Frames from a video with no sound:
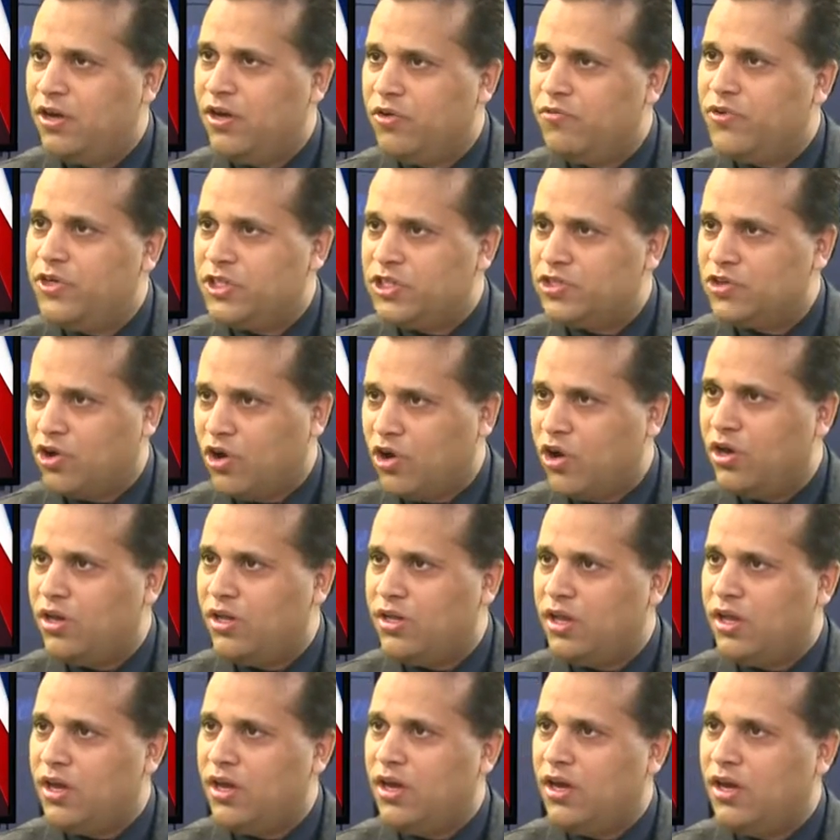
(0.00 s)
you know, which is called
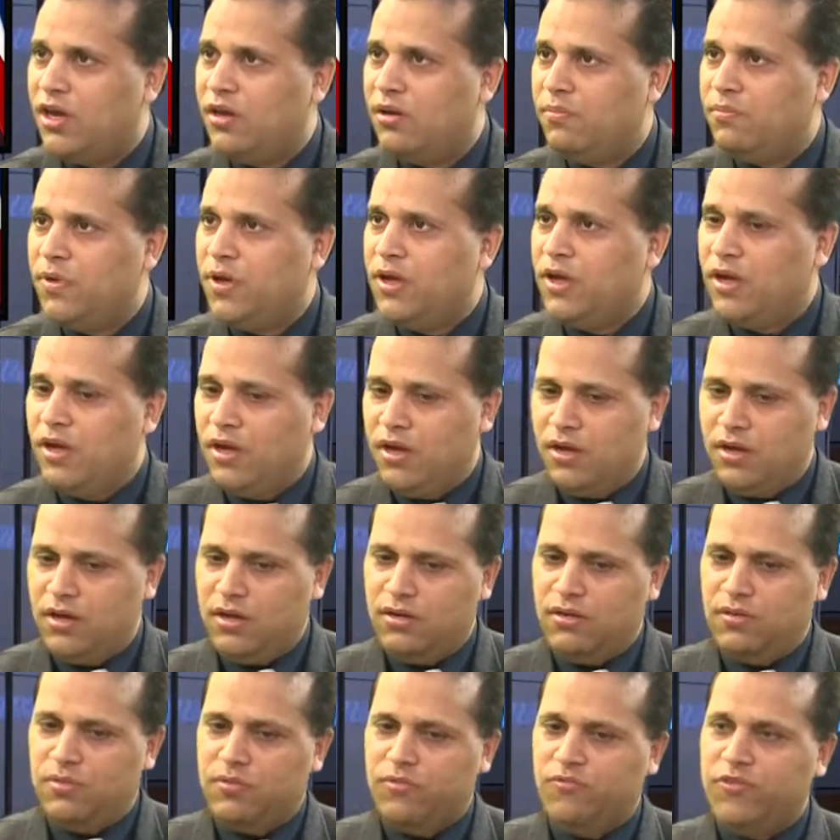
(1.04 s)
the uh,
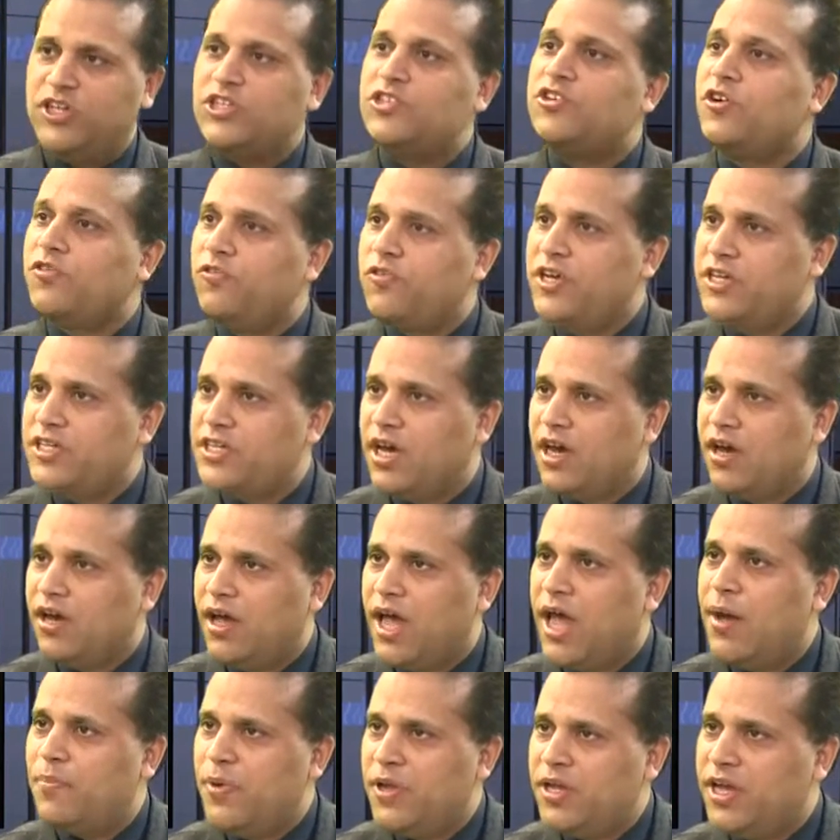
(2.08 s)
uh, visitor visa
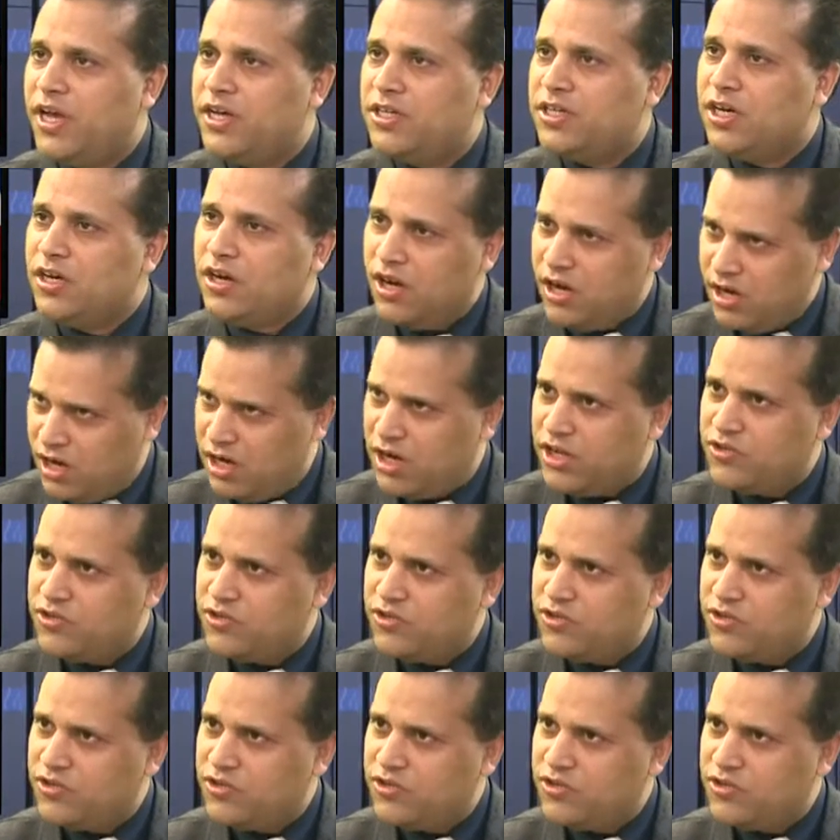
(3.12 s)
application. Yes.